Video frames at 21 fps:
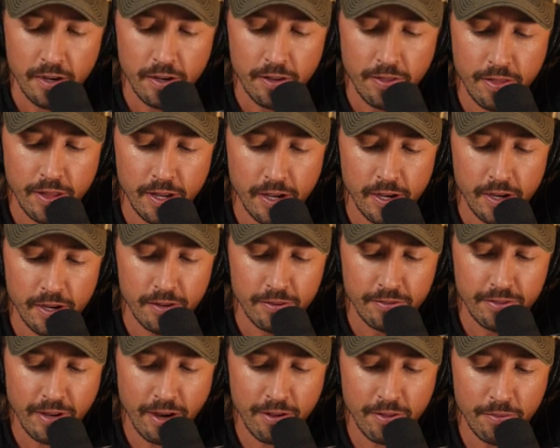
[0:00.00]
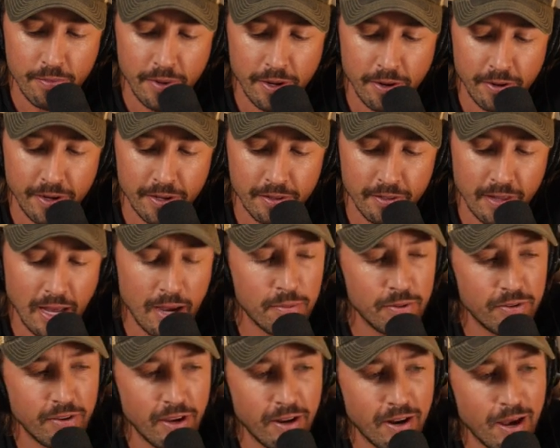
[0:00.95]
The South American lab
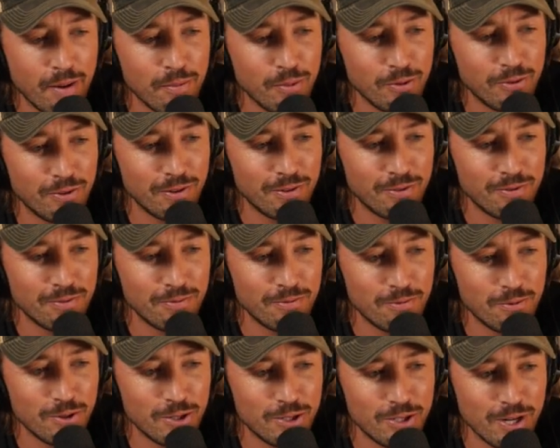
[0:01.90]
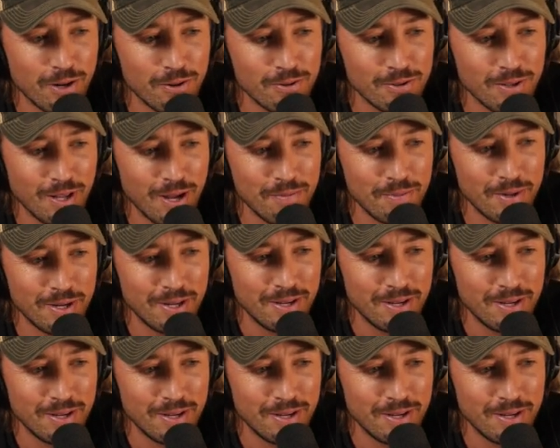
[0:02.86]
is that Hamilton Roschel's lab?